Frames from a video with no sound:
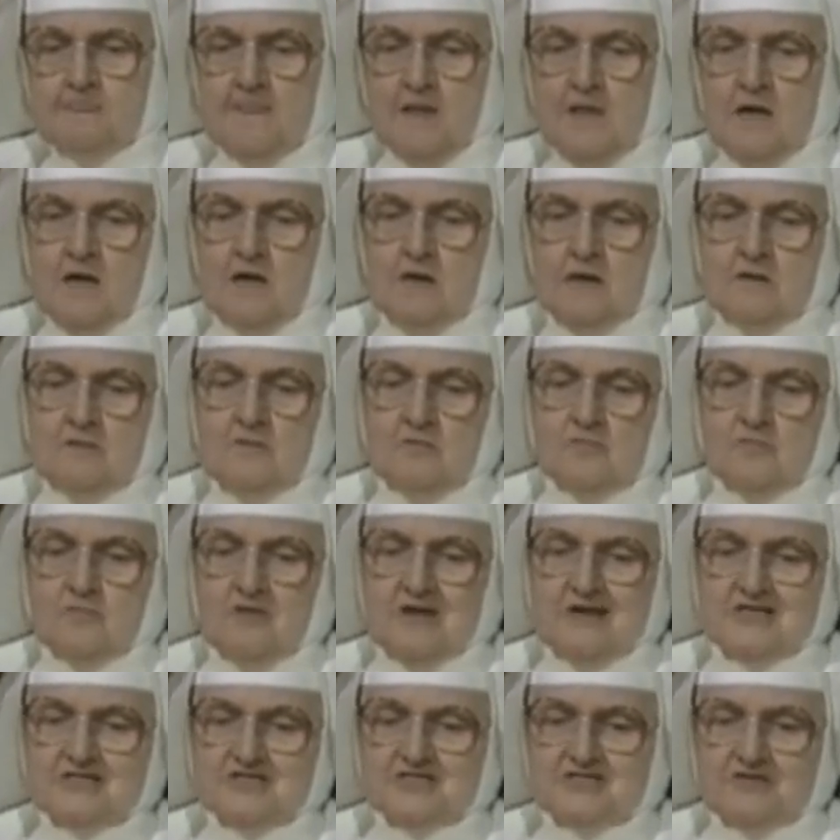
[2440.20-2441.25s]
uh,
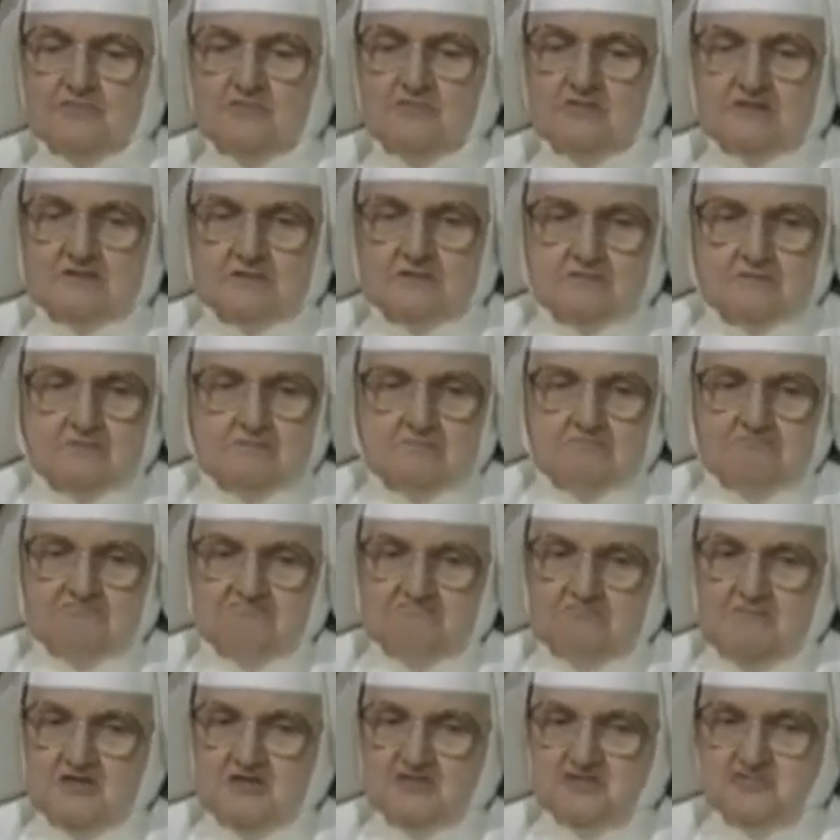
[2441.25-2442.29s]
Russia was
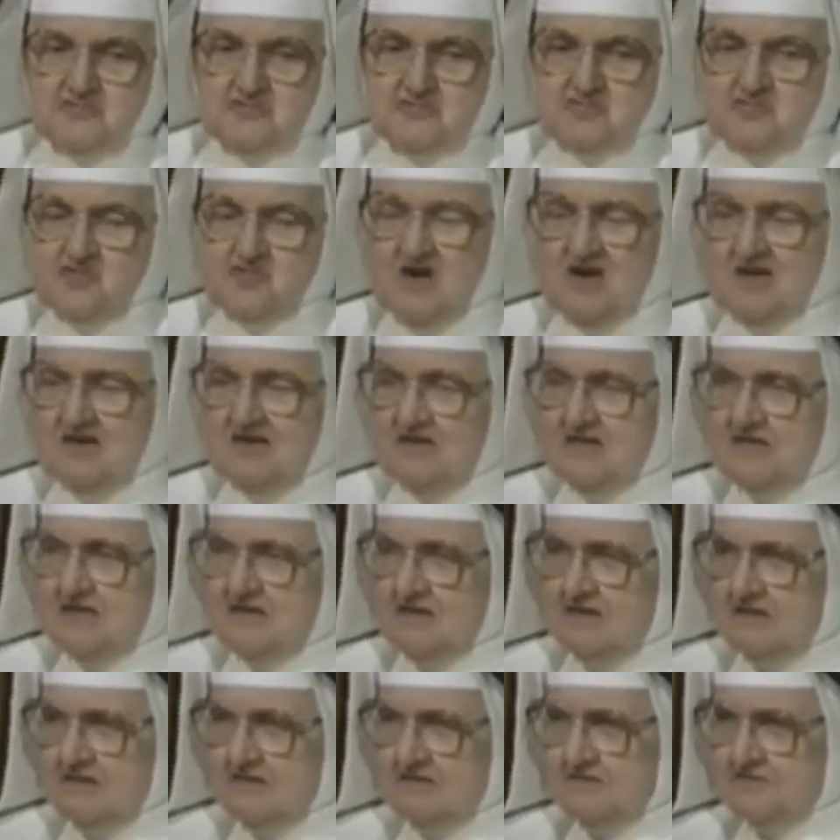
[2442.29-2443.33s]
a struggling
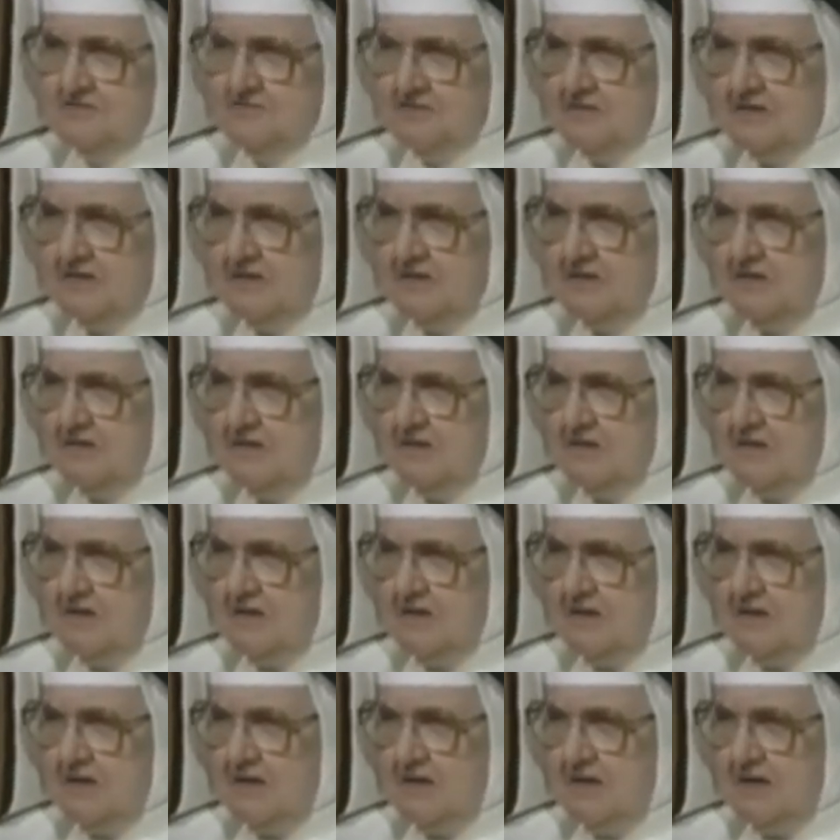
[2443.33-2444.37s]
country.
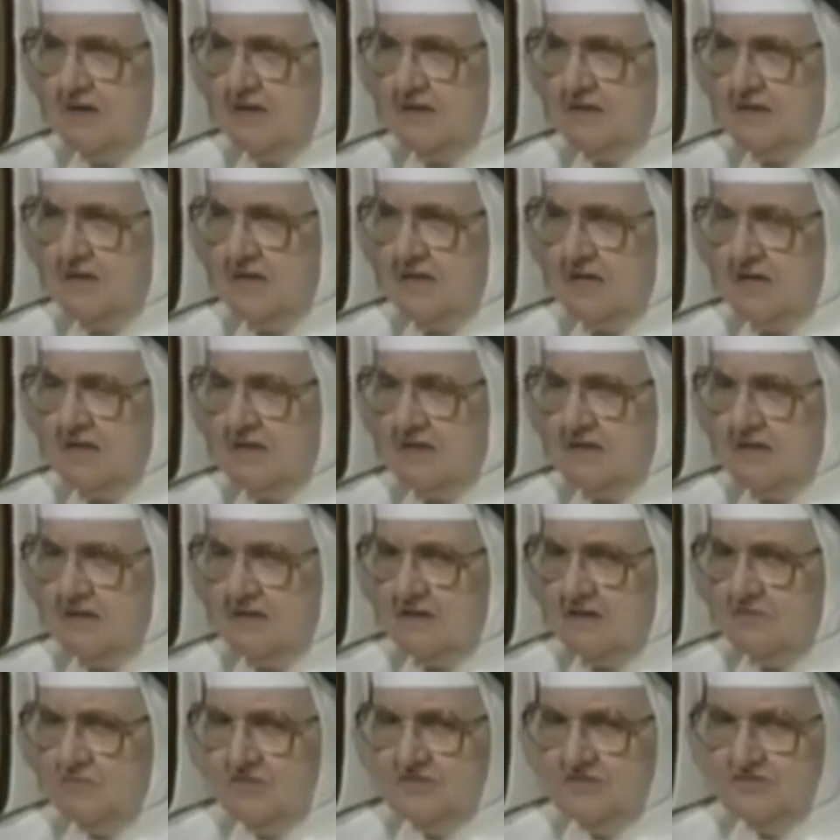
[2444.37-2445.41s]
And, and,
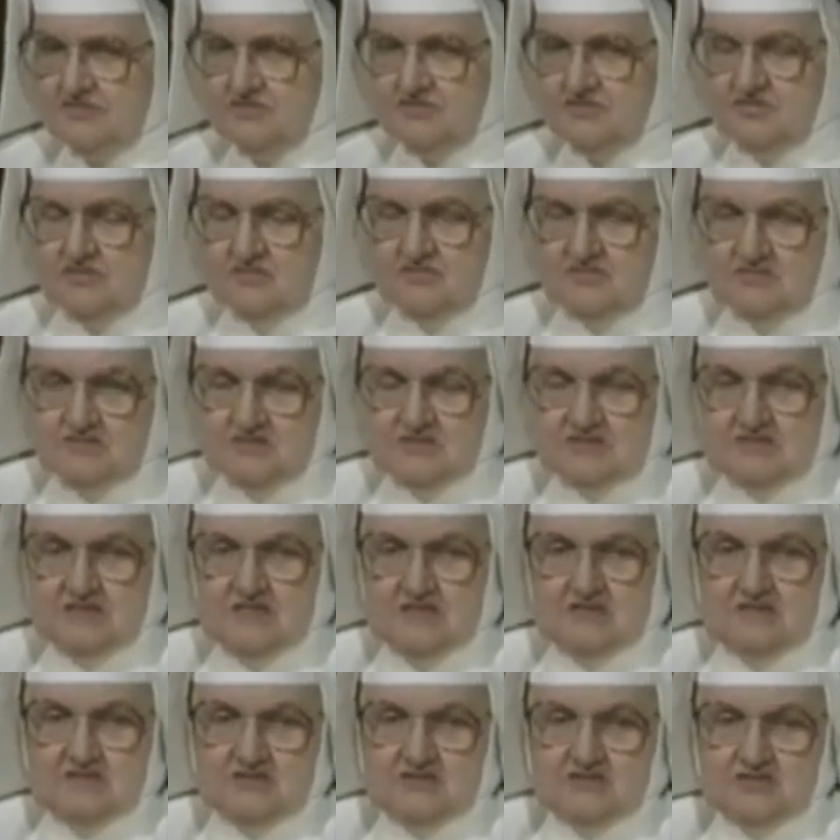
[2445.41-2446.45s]
and when the children
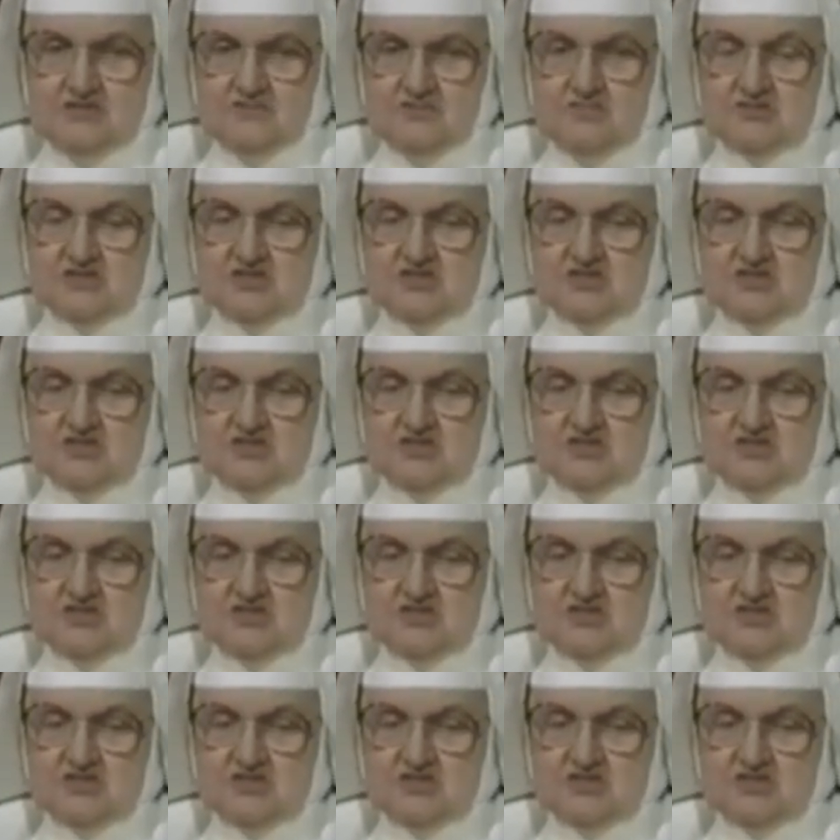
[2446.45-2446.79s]
said that she would